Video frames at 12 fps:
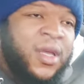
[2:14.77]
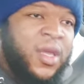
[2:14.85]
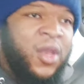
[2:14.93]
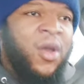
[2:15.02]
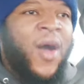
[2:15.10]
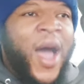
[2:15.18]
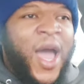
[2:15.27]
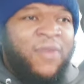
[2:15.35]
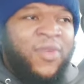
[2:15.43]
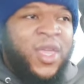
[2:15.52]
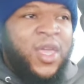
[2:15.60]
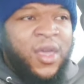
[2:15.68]
You know,
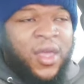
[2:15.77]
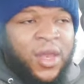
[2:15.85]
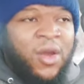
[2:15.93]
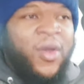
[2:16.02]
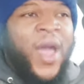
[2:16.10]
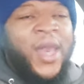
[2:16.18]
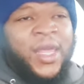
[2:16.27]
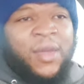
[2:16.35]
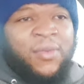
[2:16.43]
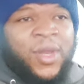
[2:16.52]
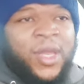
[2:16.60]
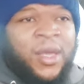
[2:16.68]
Ivy, you know, got to get
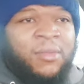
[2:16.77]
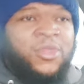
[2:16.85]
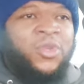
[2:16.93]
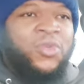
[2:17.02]
rid of him too.